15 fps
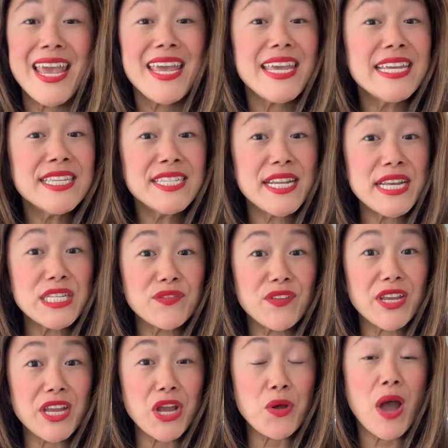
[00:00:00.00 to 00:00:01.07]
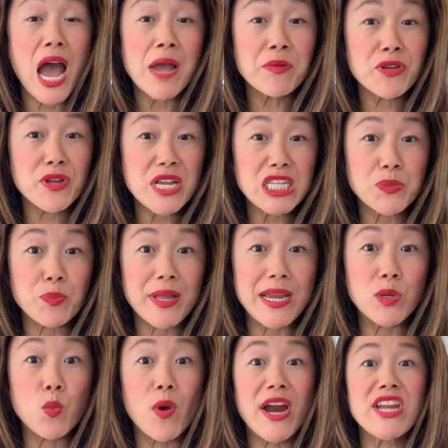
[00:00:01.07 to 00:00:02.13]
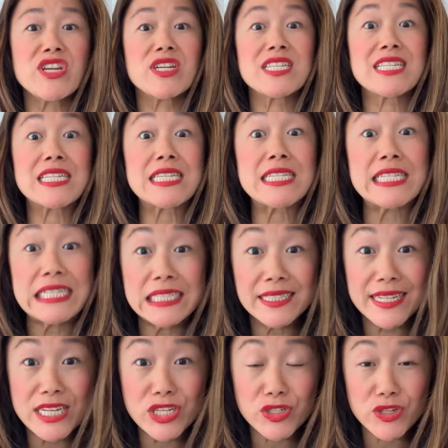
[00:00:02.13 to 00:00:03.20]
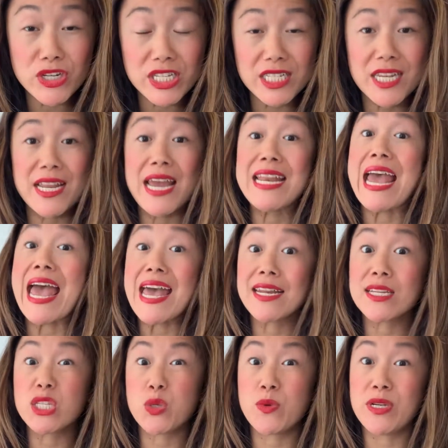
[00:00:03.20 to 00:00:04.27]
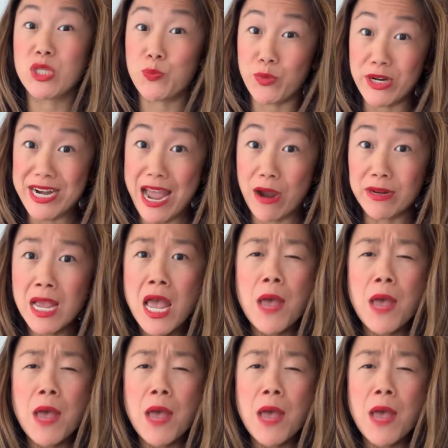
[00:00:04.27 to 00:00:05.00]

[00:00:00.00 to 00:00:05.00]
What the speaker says: In today's video, I'm going to explain why you're still exhausted and headed towards burnout,